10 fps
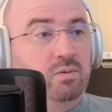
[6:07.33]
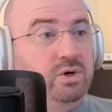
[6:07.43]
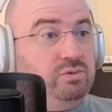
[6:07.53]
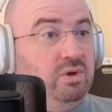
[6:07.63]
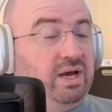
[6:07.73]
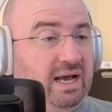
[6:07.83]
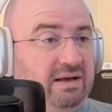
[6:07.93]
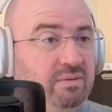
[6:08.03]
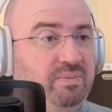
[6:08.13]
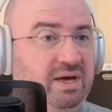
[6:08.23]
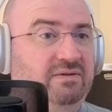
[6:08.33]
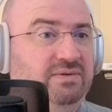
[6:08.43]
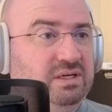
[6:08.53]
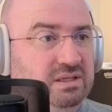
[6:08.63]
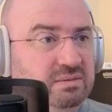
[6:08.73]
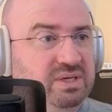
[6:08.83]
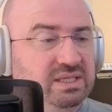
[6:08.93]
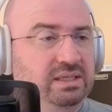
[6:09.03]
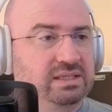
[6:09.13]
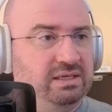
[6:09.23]
which will have a benefit to the
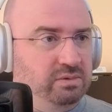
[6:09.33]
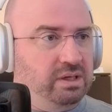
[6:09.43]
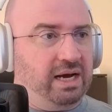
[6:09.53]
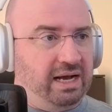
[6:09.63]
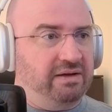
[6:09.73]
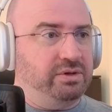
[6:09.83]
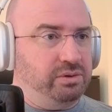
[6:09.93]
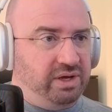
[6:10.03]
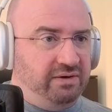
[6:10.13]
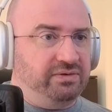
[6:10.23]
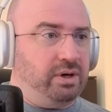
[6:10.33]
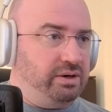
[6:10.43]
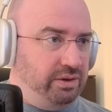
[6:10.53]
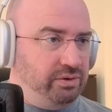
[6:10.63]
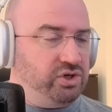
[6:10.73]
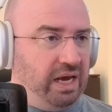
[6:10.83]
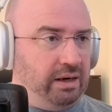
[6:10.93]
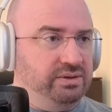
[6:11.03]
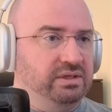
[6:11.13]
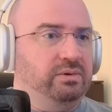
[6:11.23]
business. It will have a lift on other
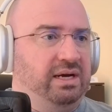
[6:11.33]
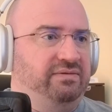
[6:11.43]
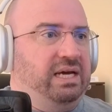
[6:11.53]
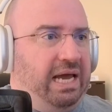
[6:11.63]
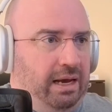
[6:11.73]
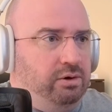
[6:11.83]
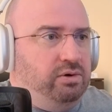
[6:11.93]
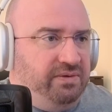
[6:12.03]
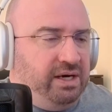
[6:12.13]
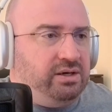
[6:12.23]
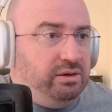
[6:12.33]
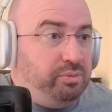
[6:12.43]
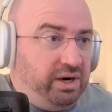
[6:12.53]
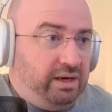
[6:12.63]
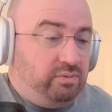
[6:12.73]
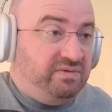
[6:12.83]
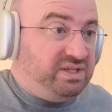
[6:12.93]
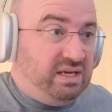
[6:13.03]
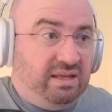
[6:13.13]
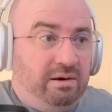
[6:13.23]
channels. It will have a halo effect on the brand. We've
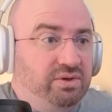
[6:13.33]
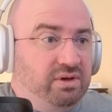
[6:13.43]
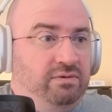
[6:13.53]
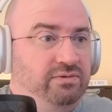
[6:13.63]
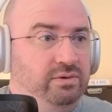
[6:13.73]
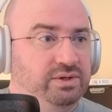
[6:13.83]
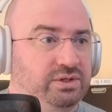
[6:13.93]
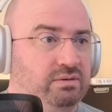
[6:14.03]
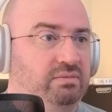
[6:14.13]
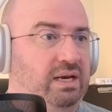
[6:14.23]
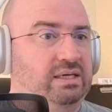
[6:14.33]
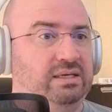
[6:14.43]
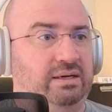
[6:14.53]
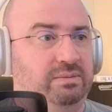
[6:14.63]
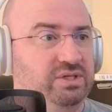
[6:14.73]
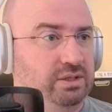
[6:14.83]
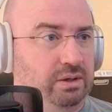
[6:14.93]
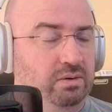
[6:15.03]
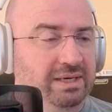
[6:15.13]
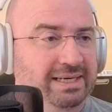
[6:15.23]
seen that with influencer many times
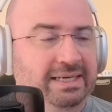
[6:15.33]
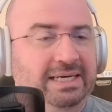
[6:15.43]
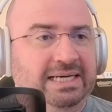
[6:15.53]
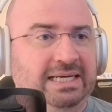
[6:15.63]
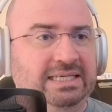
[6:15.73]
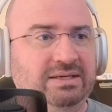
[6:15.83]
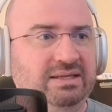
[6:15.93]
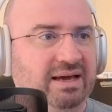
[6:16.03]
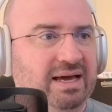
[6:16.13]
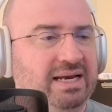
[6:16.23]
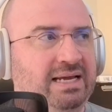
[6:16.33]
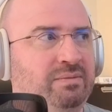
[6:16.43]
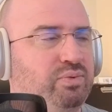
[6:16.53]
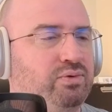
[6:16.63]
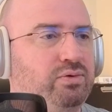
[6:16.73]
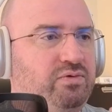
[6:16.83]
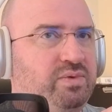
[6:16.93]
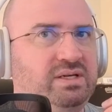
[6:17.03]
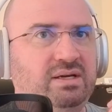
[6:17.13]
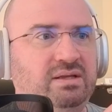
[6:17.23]
too. And so that
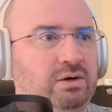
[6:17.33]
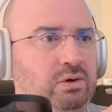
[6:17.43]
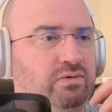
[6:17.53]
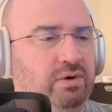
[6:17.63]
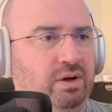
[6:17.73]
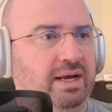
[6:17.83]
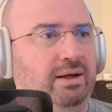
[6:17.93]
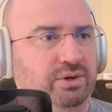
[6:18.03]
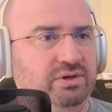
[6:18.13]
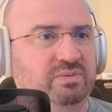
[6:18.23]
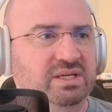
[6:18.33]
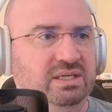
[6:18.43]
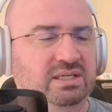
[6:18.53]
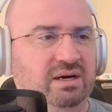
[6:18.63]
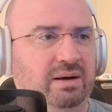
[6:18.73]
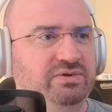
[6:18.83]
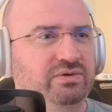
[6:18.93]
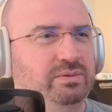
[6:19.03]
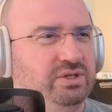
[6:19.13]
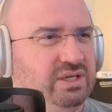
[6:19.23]
improvement in the overall health of the business comes
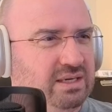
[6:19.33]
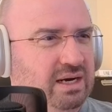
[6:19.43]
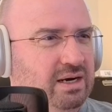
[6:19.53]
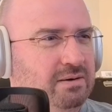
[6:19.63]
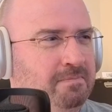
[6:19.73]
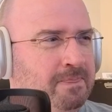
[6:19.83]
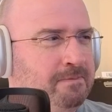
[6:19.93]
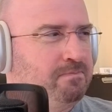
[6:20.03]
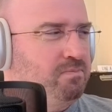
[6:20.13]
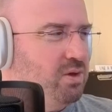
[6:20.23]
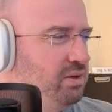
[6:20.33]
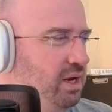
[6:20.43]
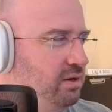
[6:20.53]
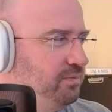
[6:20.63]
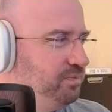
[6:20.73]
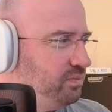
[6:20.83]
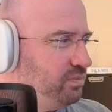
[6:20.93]
from deciding, like,